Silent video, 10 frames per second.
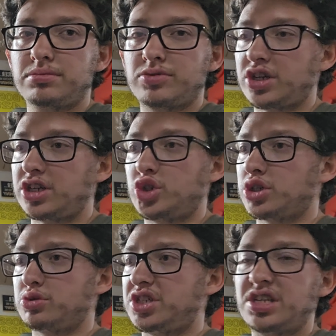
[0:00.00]
Like it
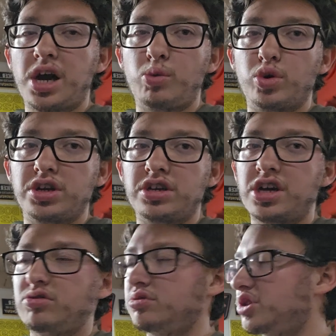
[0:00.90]
just did not want to
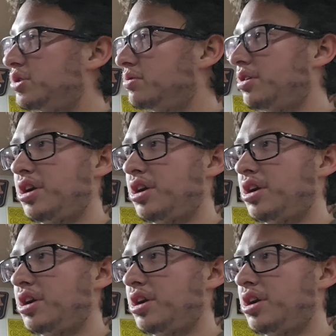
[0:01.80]
go. It was